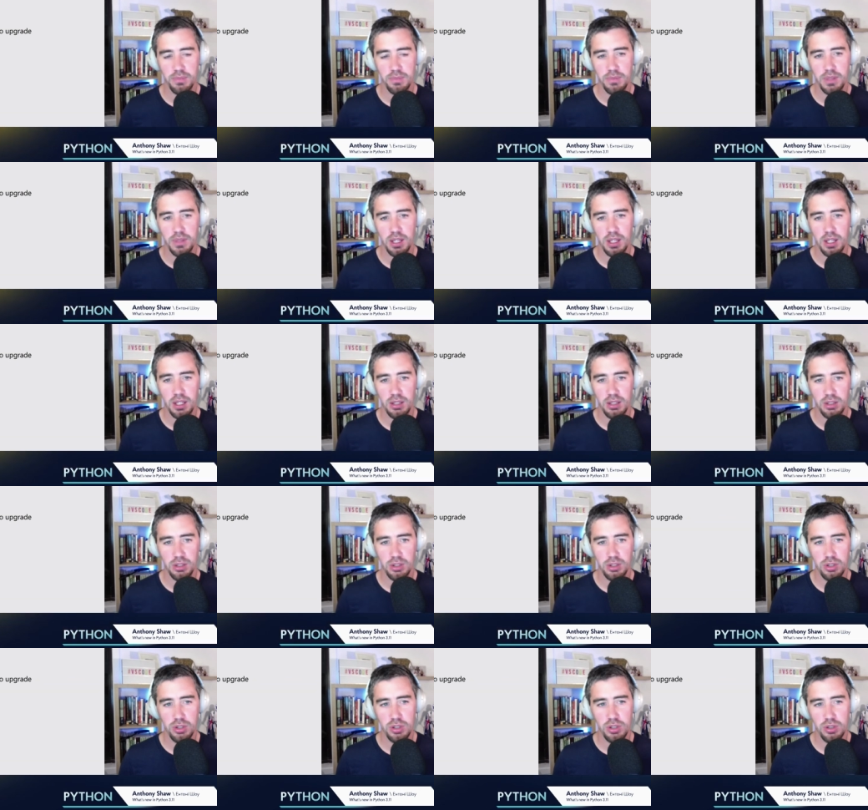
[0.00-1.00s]
Uh,
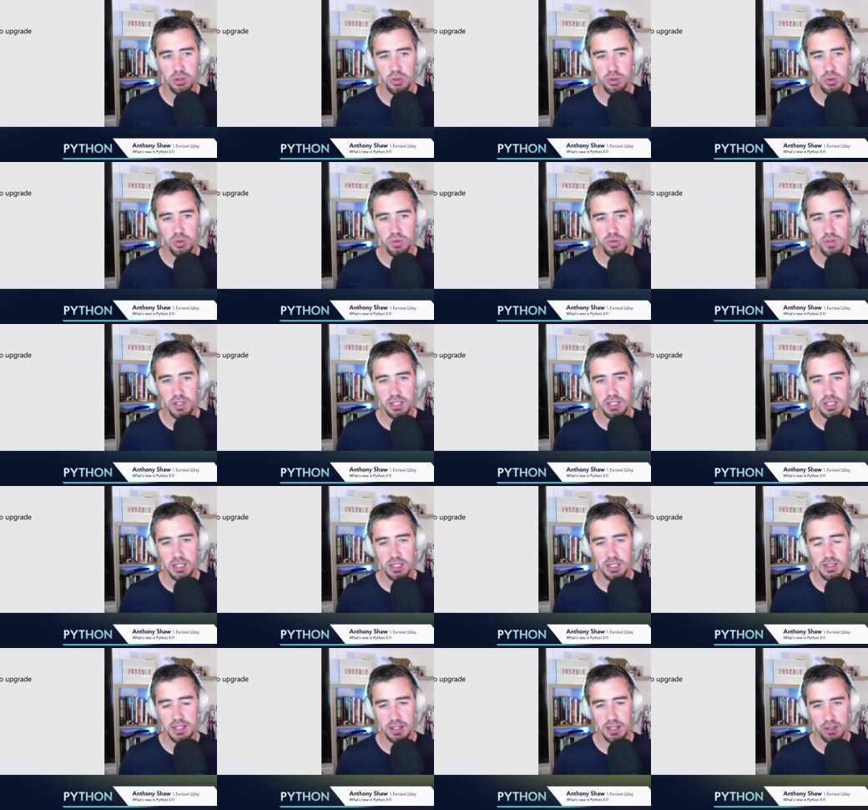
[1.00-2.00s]
you can already
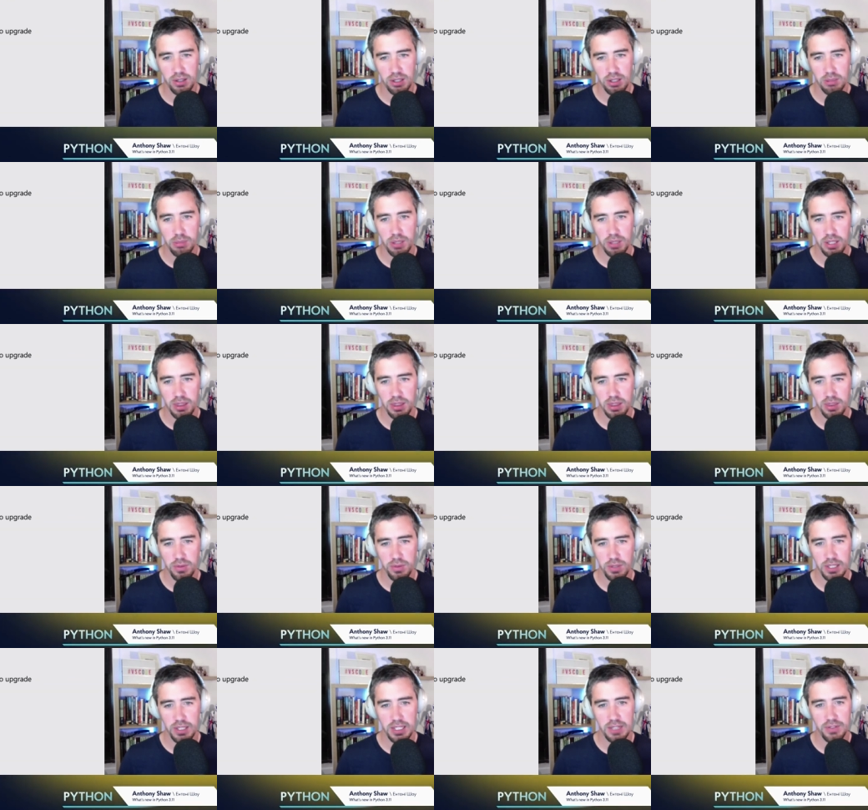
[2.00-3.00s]
download Python
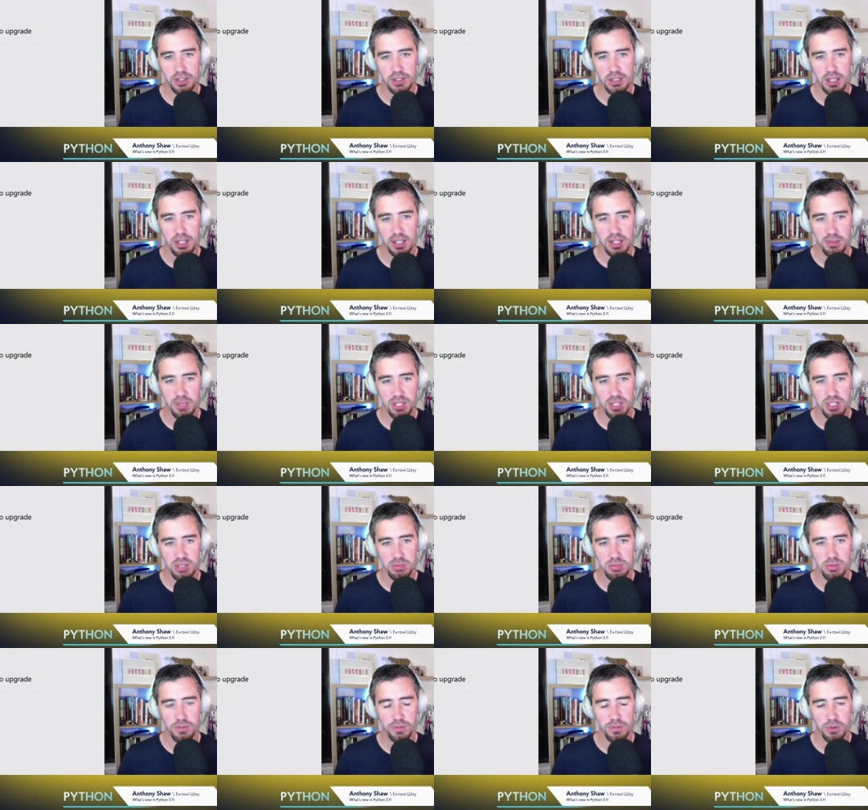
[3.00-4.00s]
3.11, like I mentioned
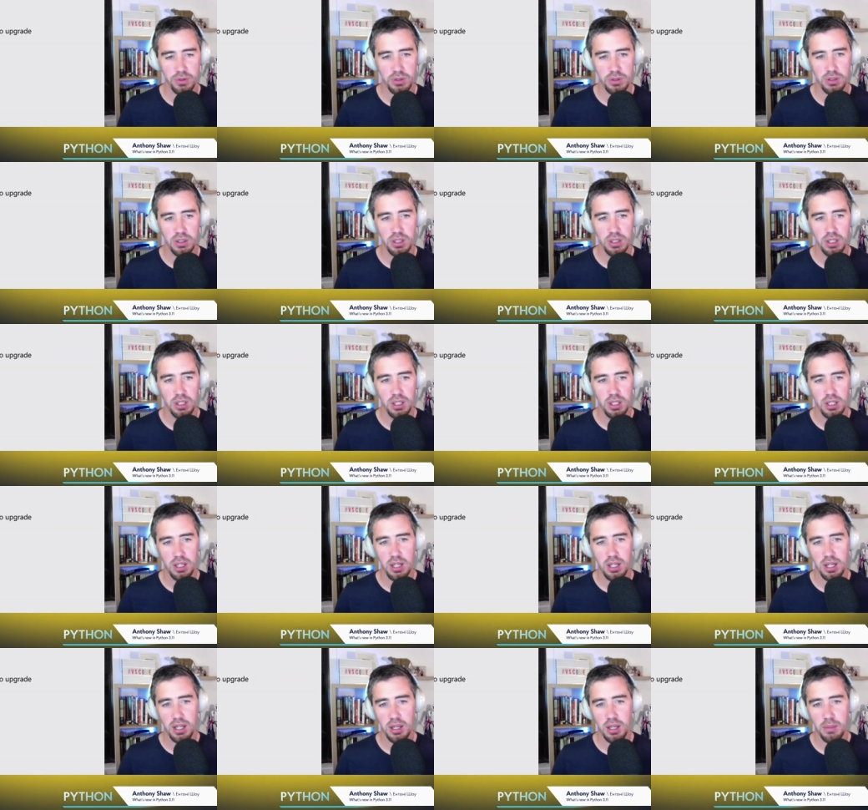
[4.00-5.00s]
before.
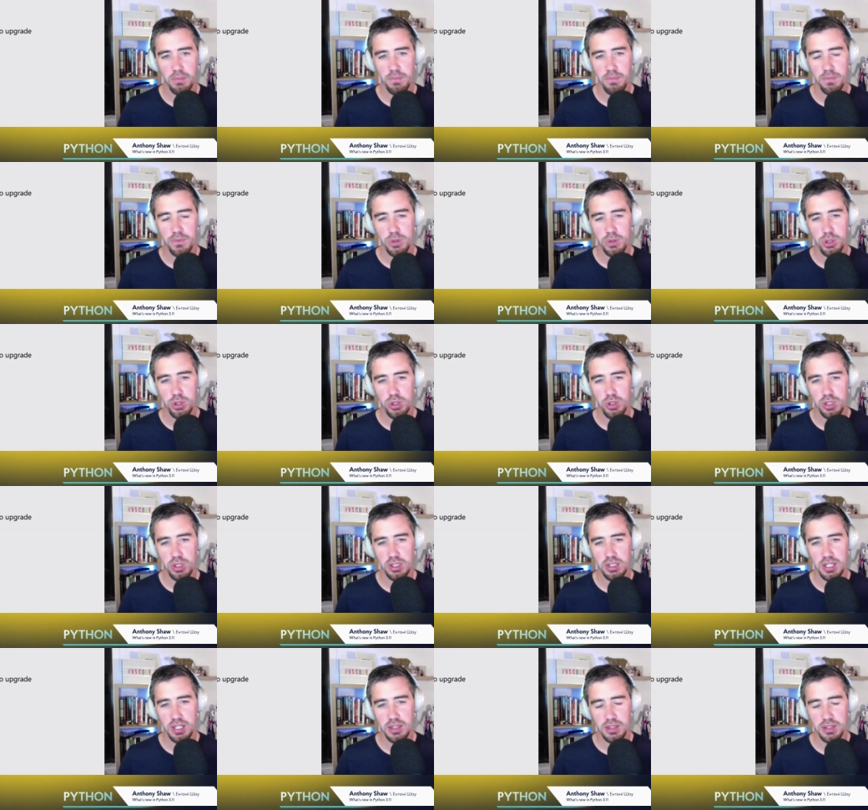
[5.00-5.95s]
Um, you can get